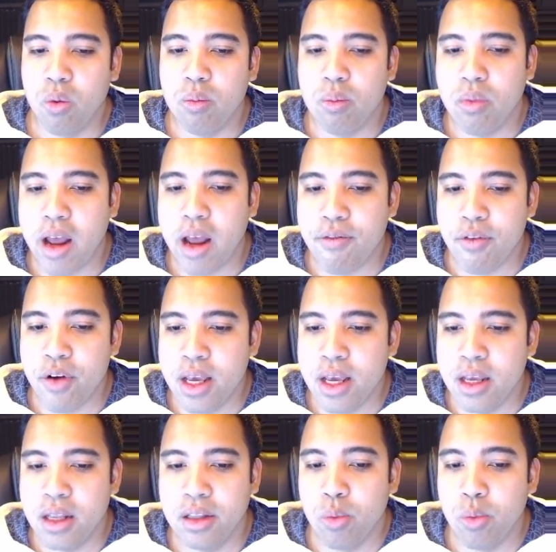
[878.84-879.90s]
every
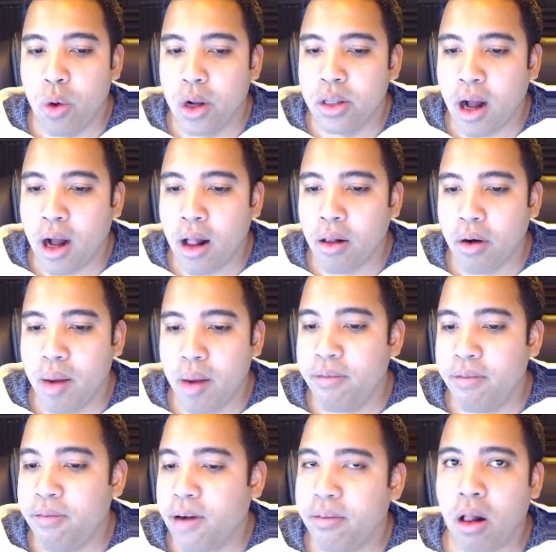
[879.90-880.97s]
$1 I made
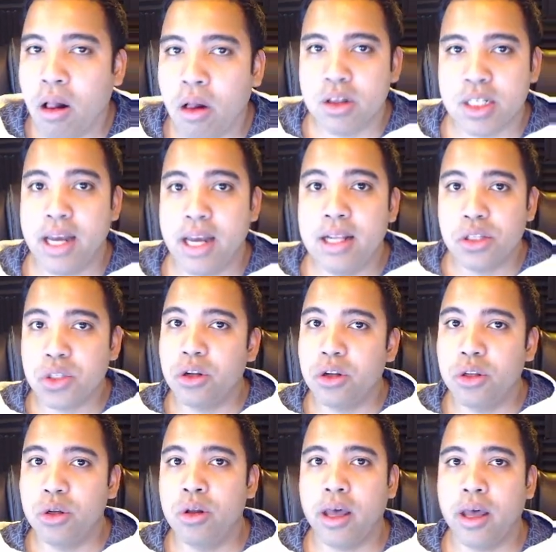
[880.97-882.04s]
$5. I didn't start
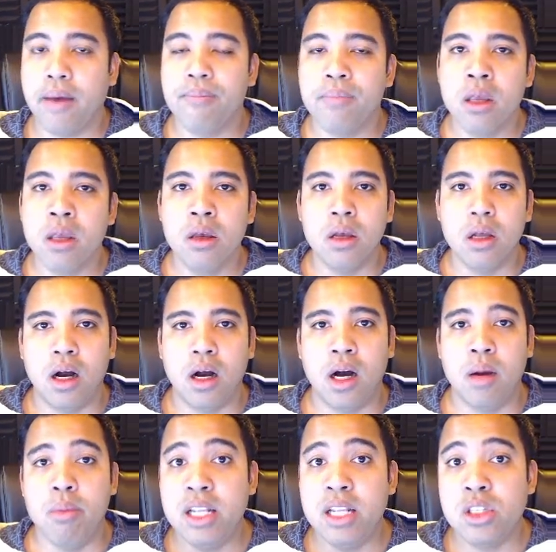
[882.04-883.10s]
doing that.
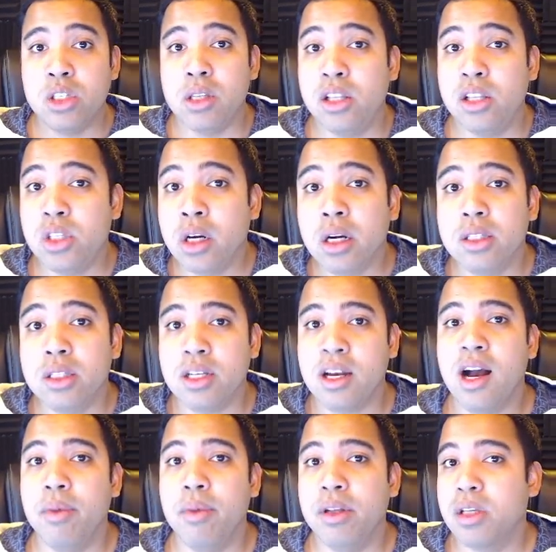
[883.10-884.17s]
It took
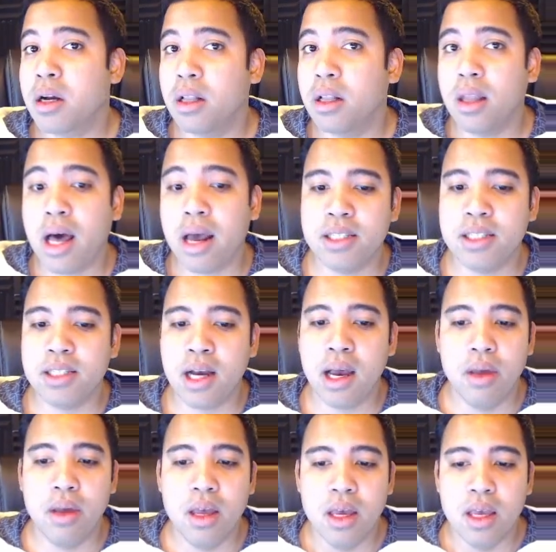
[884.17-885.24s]
time. It took a lot of
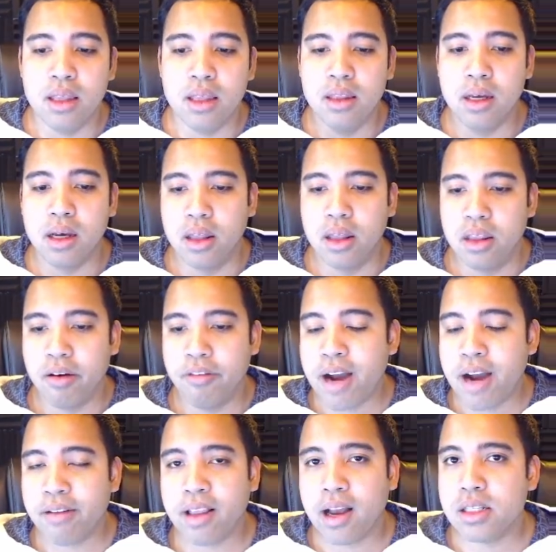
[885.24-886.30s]
time. The
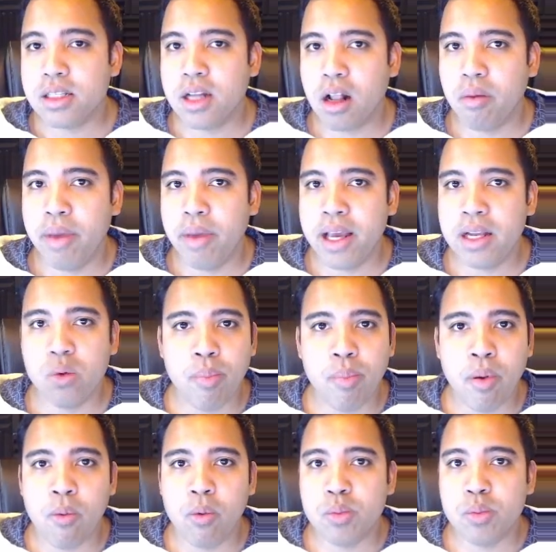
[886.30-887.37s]
$5,000 made
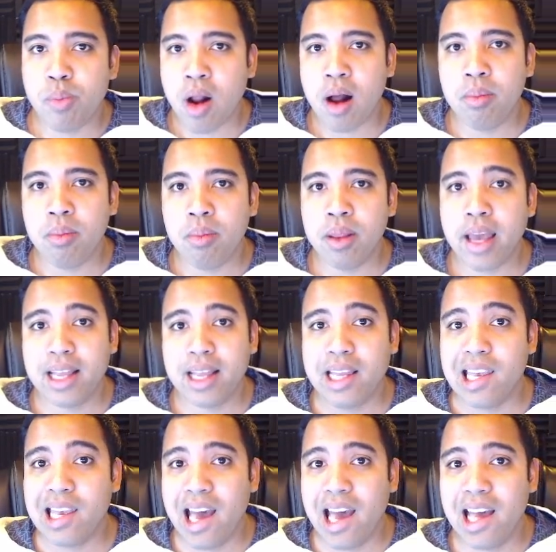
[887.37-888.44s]
was probably at
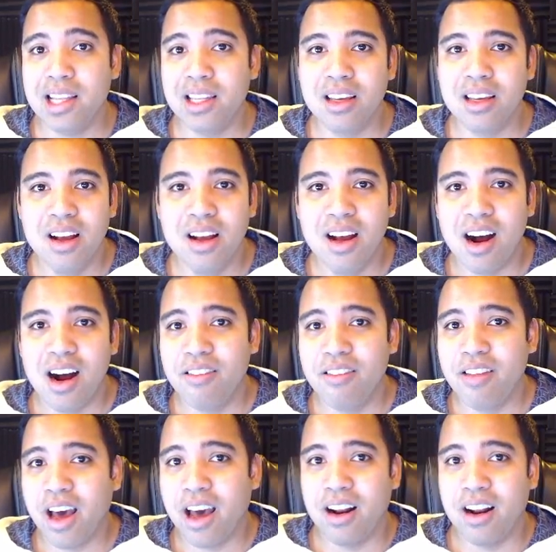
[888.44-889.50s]
the end of
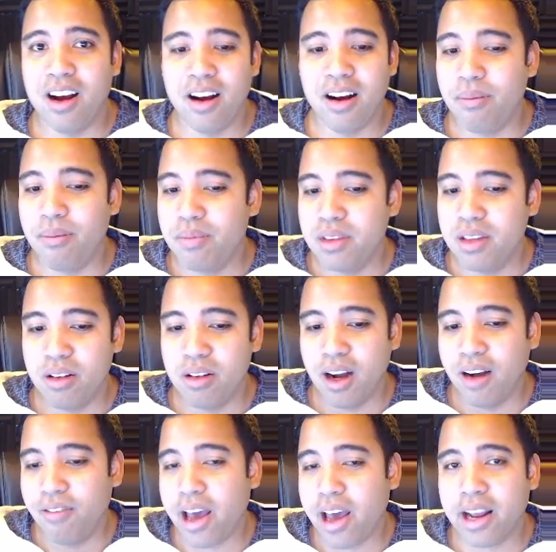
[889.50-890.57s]

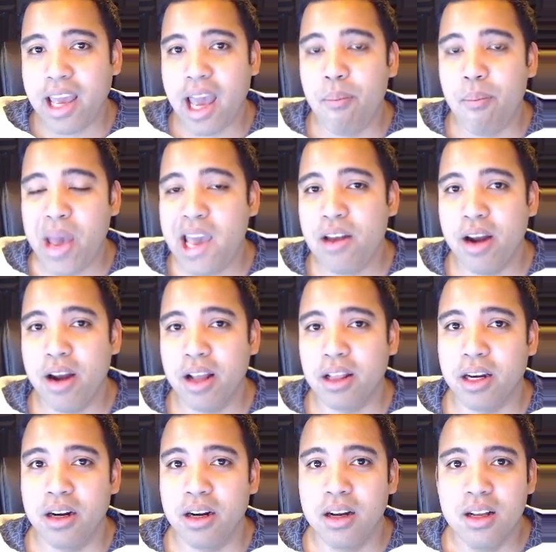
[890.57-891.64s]
that campaign right
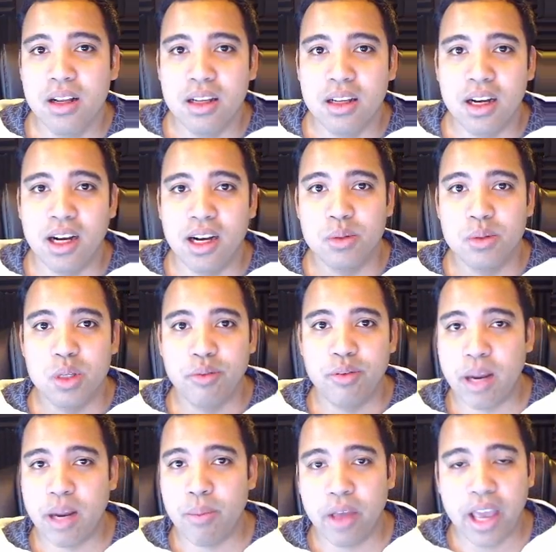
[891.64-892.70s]
there. So for
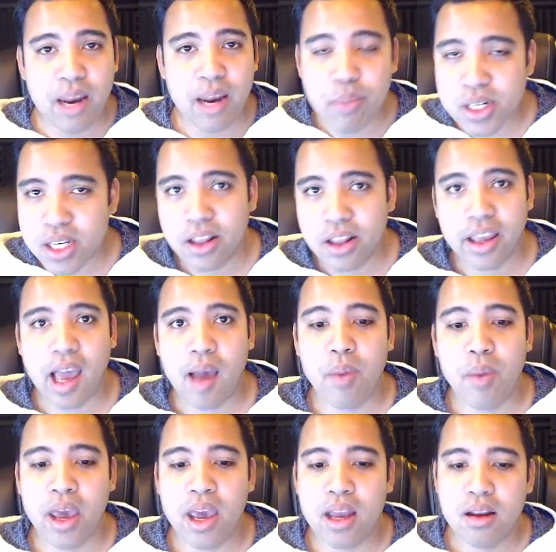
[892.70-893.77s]
example, 80% of the
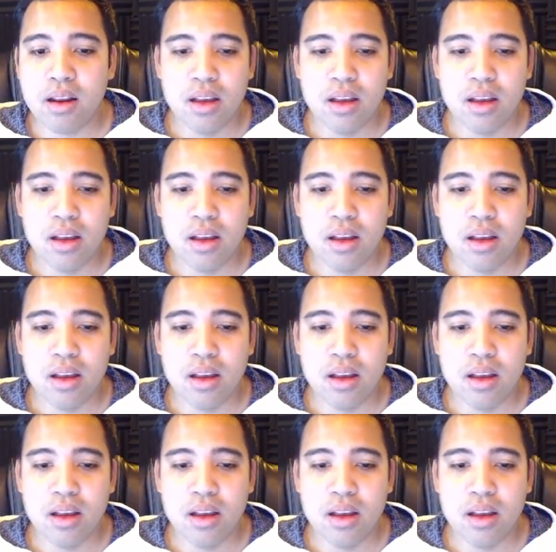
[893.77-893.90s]
campaign,